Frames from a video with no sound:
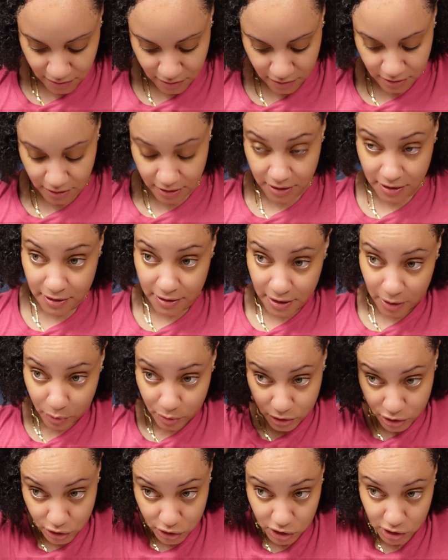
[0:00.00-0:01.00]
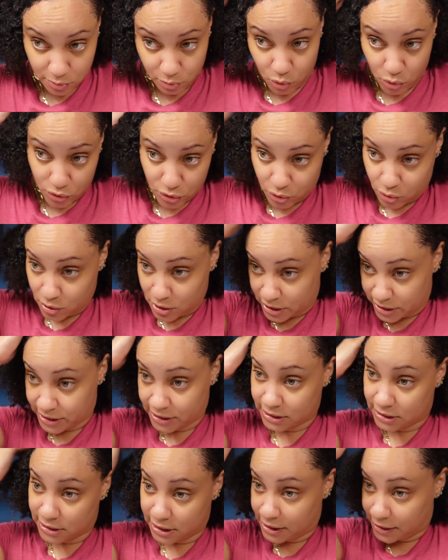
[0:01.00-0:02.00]
Okay, and we're just smoothing all of
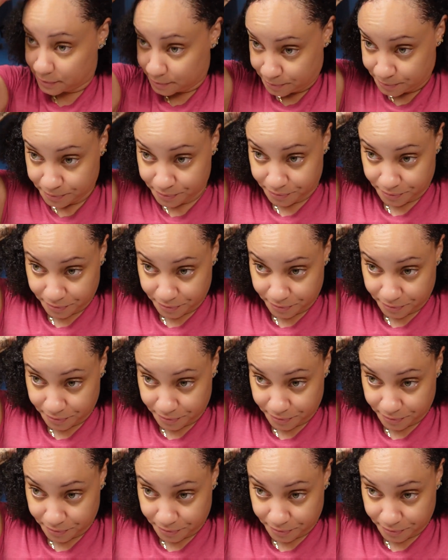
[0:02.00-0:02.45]
this in.